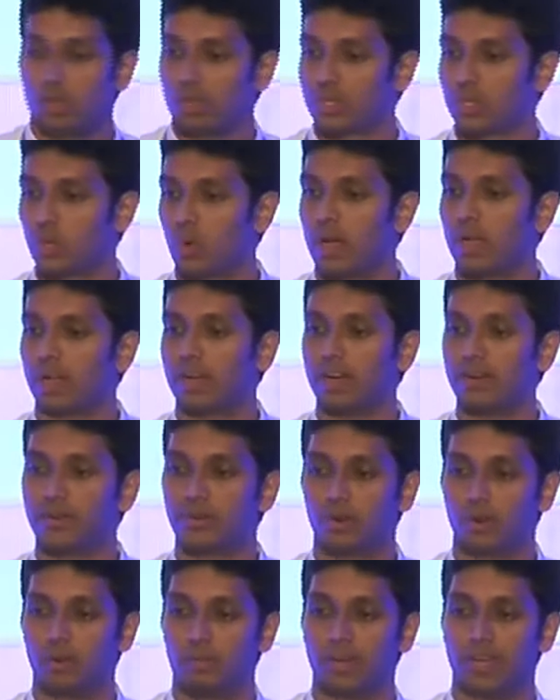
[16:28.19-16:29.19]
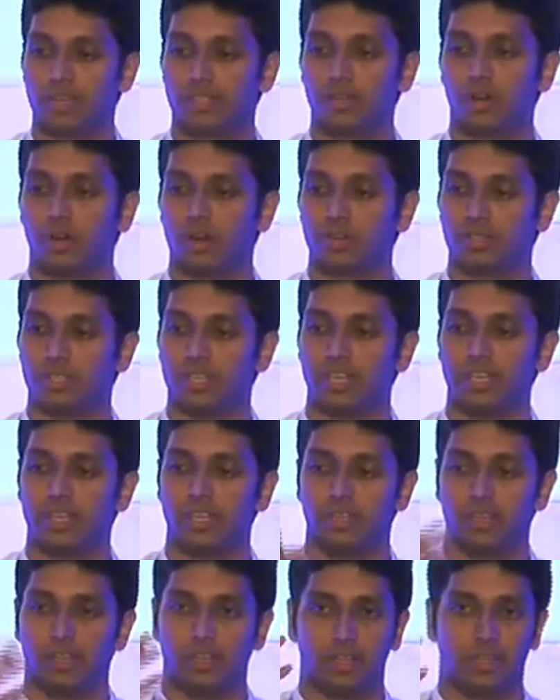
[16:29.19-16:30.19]
So our control base got to
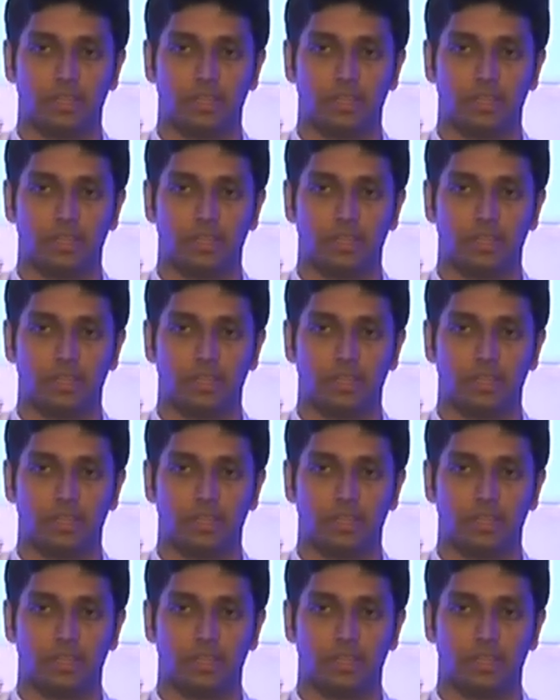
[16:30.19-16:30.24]
see